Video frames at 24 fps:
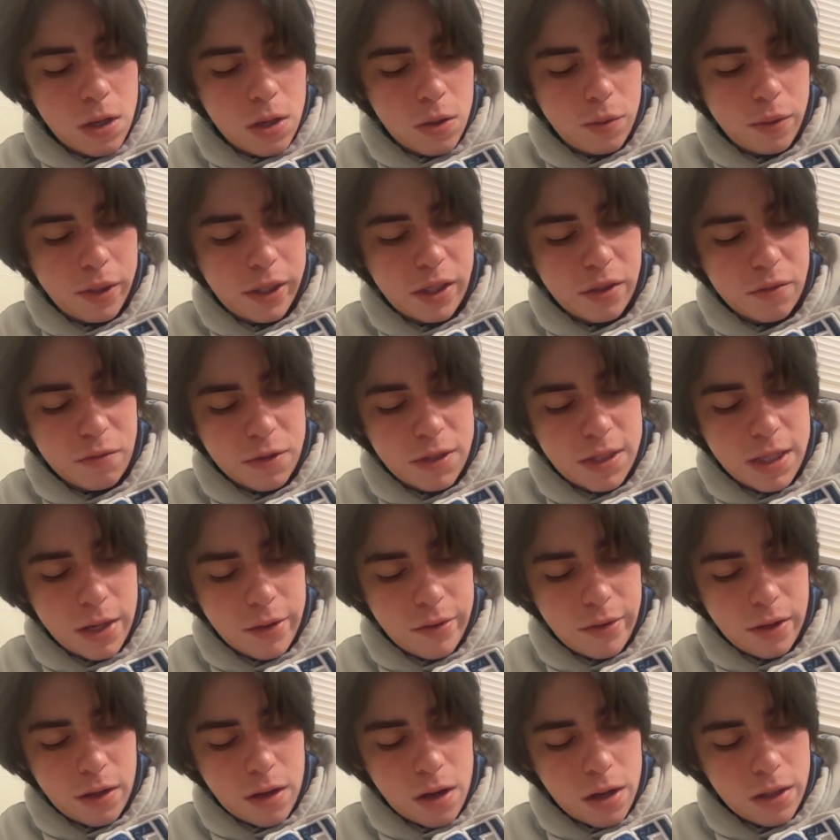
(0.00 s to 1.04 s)
We can retell
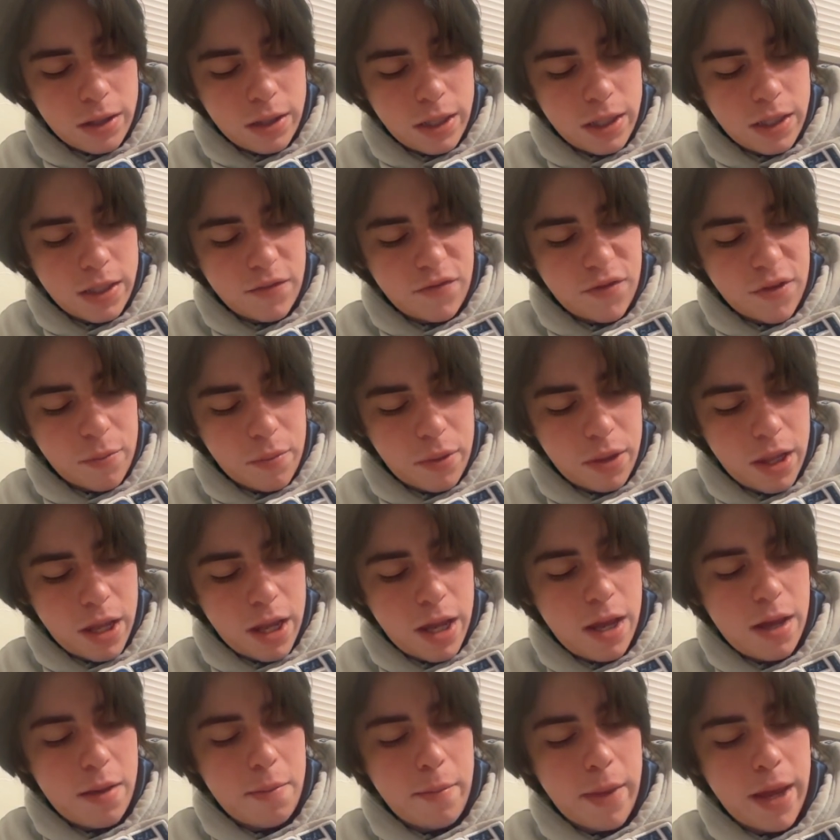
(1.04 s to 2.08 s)
the content of the
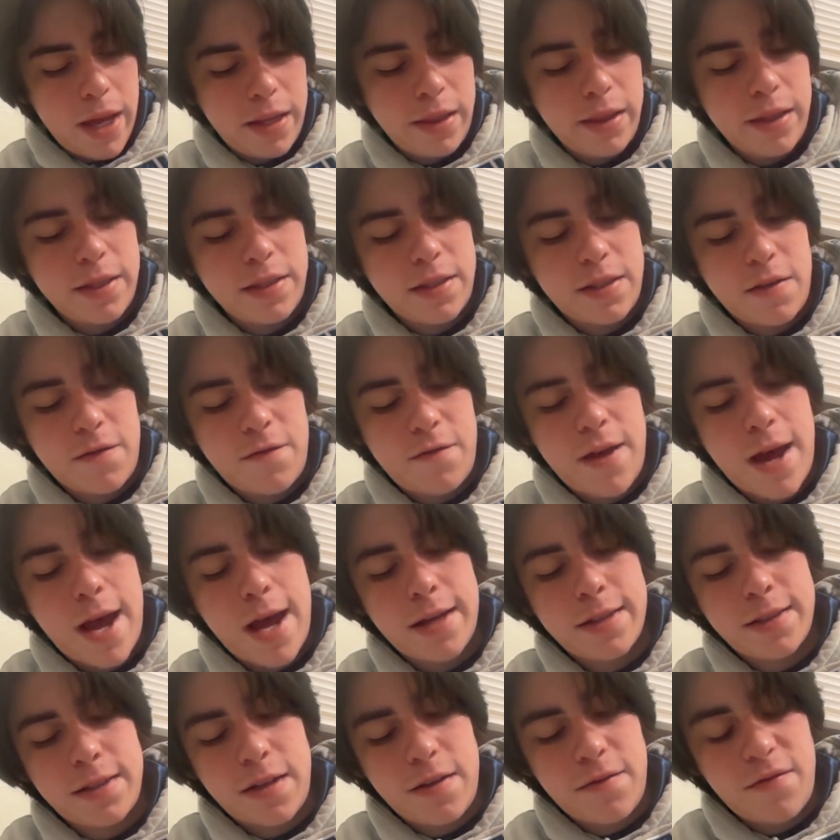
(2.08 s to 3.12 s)
play, make lists of
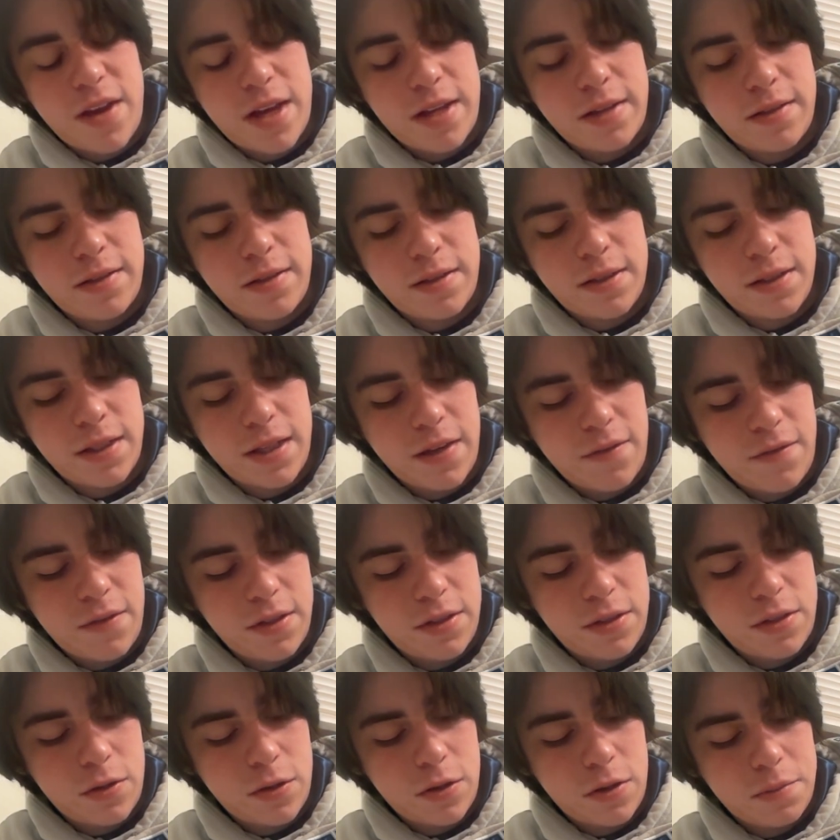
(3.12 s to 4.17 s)
facts and events, given
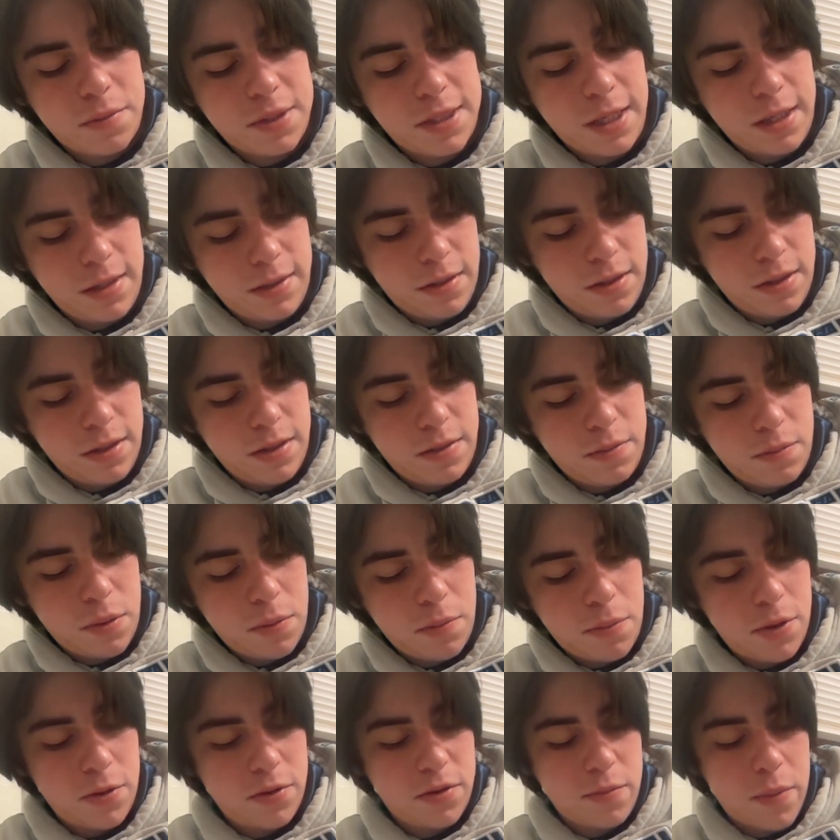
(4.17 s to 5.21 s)
circumstances
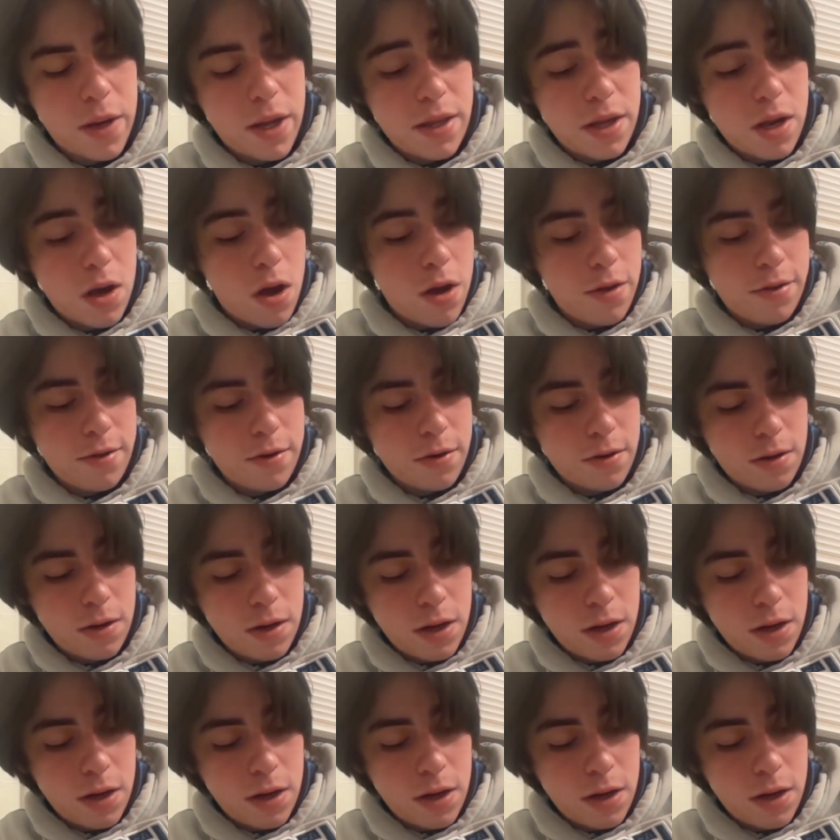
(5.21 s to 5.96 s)
proposed by the author.